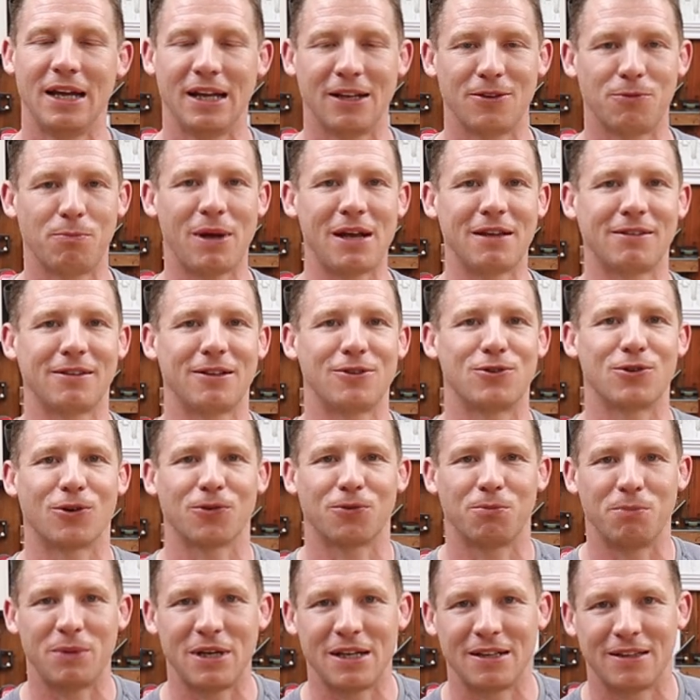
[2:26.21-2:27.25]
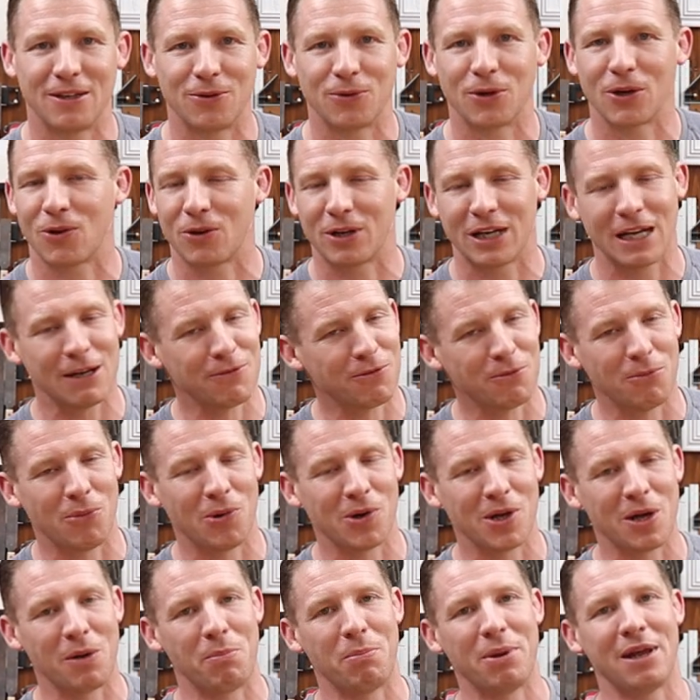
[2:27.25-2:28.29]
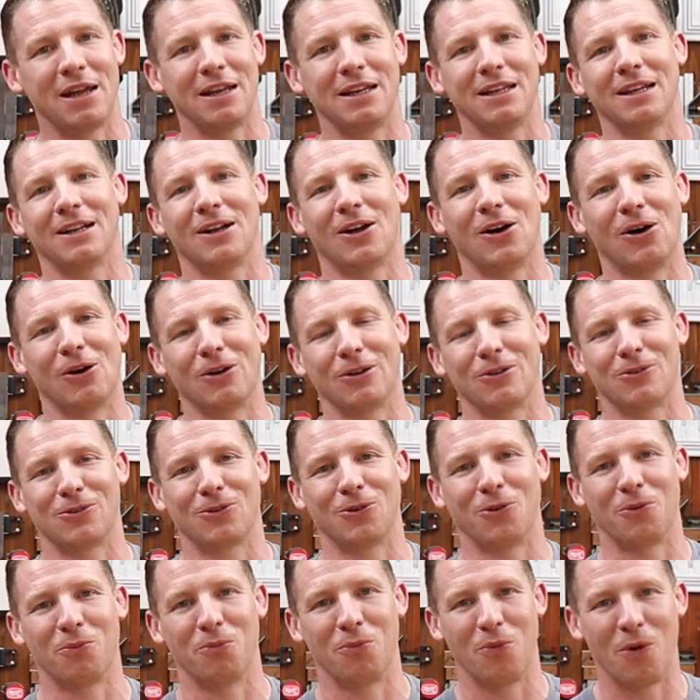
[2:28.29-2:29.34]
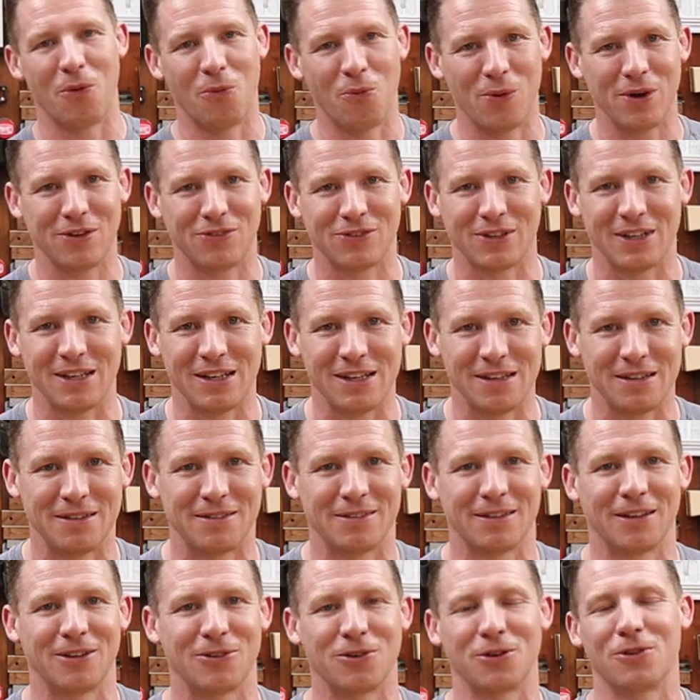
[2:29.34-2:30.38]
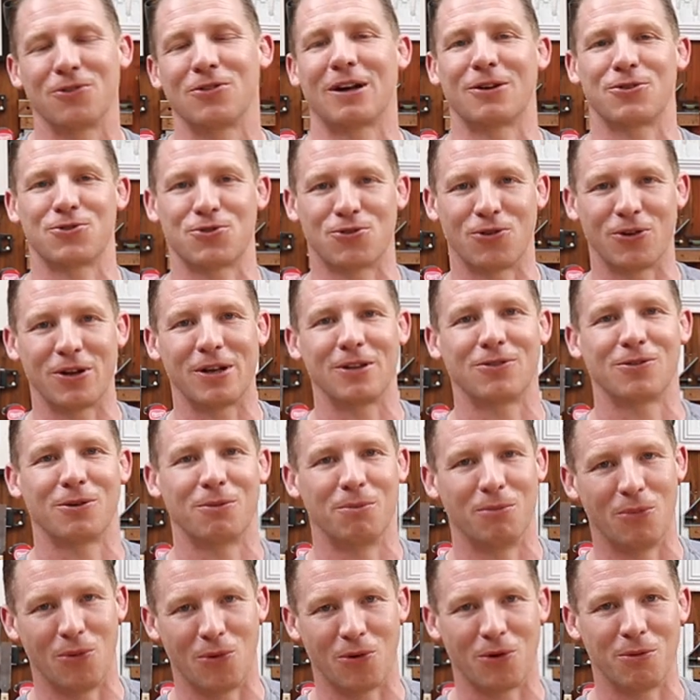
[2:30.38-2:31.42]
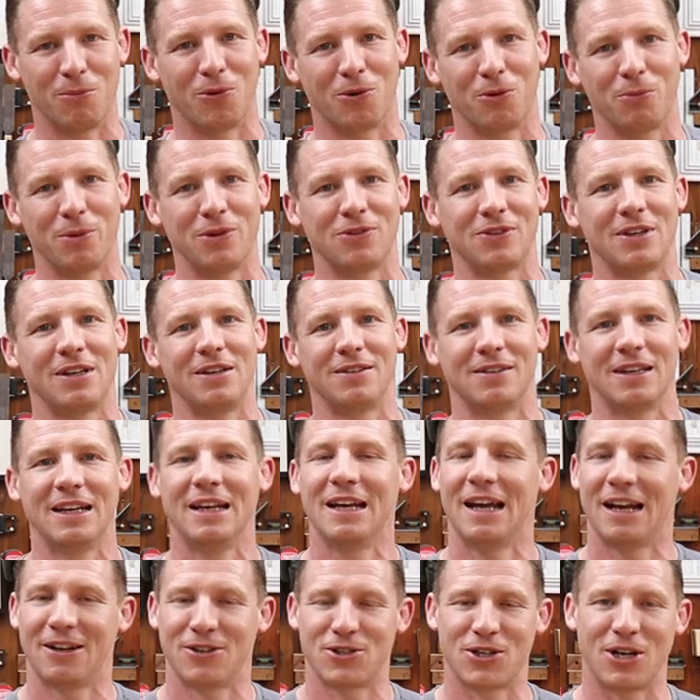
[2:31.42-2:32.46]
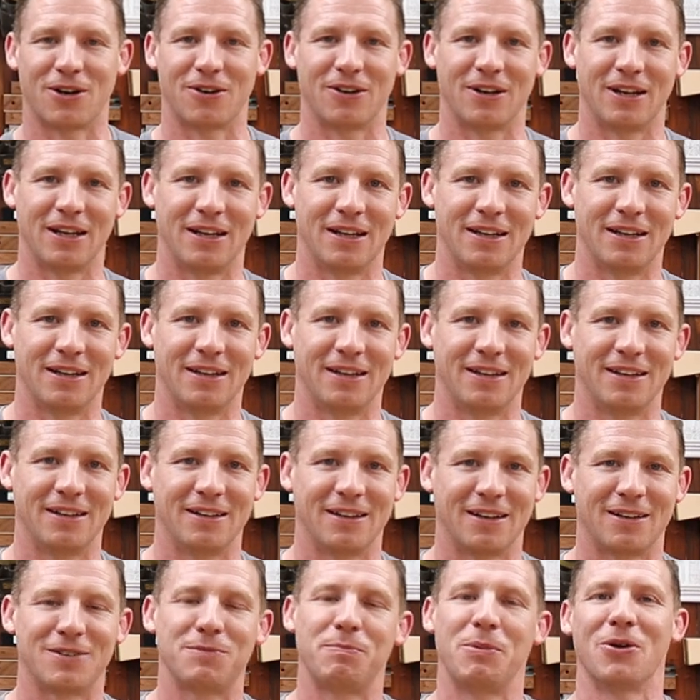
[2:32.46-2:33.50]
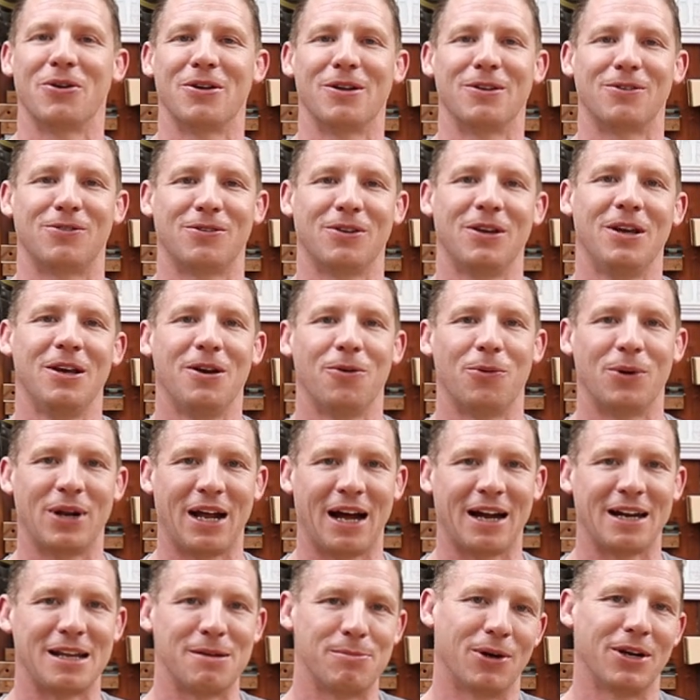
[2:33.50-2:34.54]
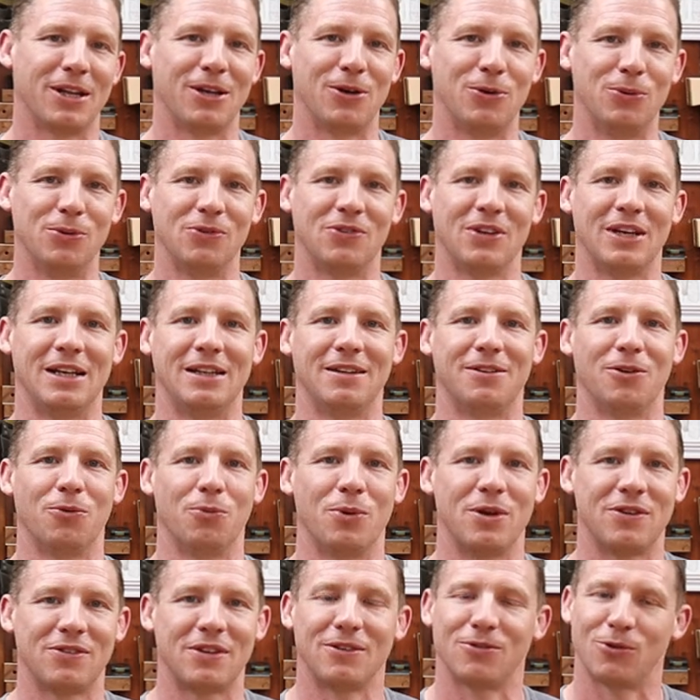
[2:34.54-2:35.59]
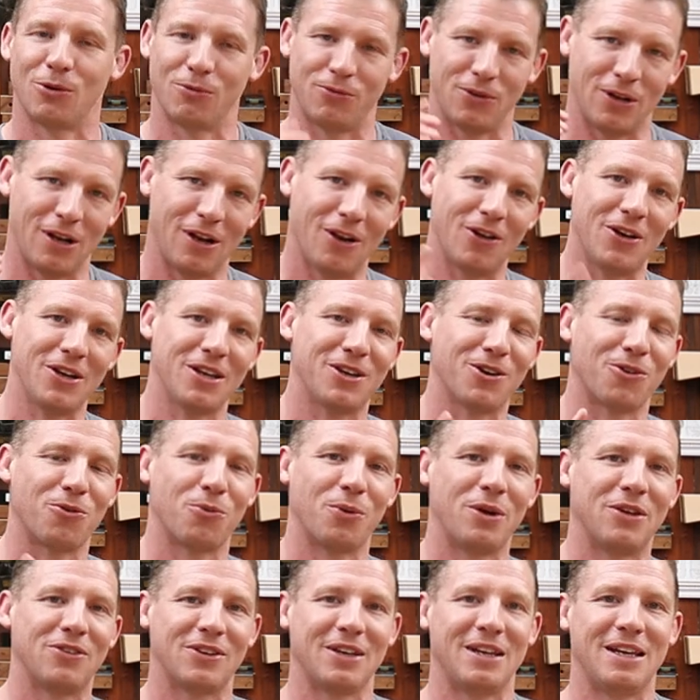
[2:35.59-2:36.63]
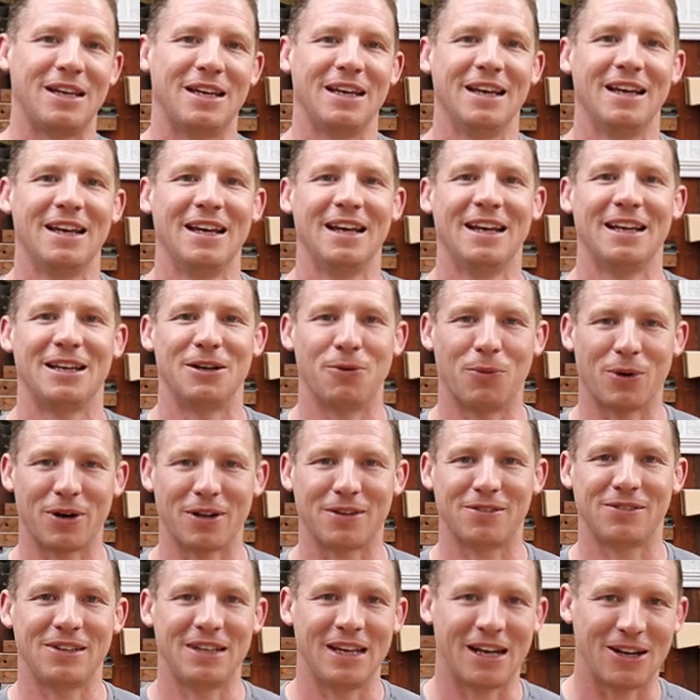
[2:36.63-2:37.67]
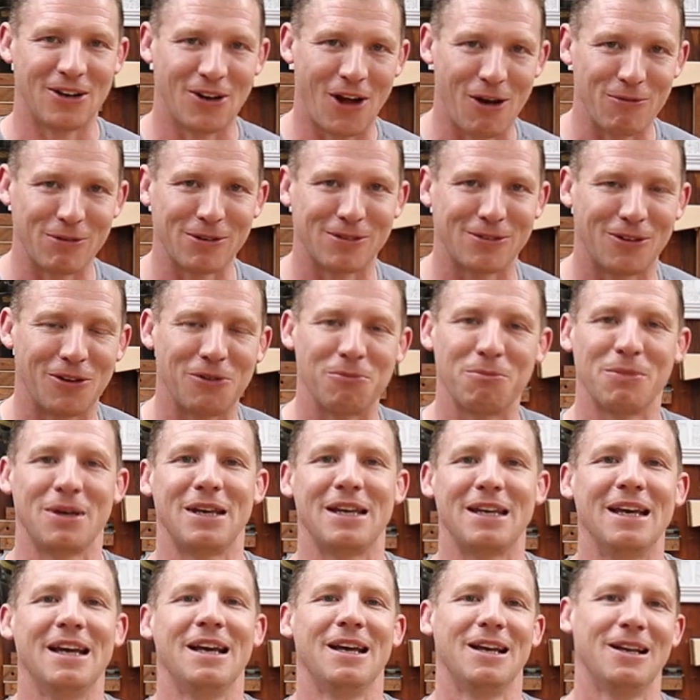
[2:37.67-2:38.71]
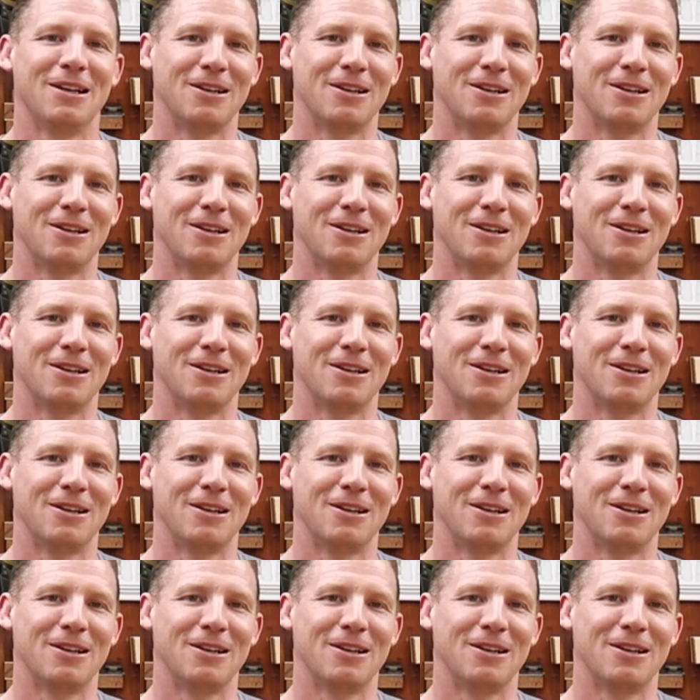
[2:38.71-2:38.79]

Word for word: It's basically just me doing, giving my opinion on some whiskies. I'm going to start trying some more and more whiskies, sharing the experience with anybody who's into whiskey. So if you like your whiskey, you want to see a novice like me